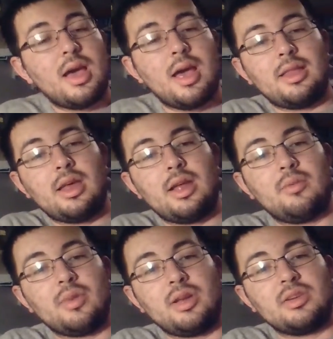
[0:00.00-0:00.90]
and
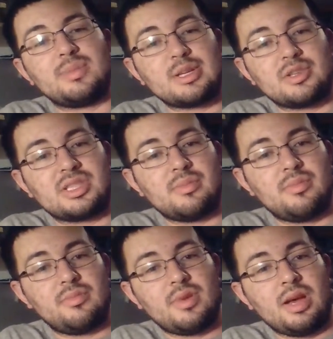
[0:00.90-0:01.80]
then we'd use special
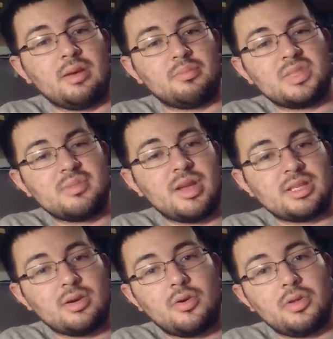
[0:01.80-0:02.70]

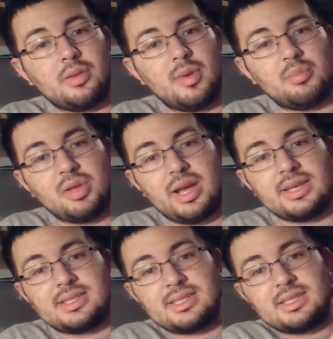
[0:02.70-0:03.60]
cement to hold them in
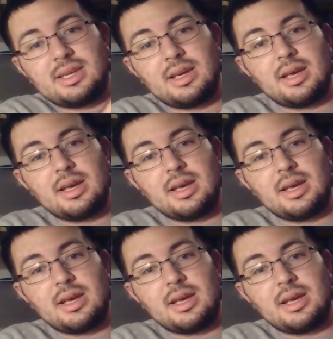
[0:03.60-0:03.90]
place,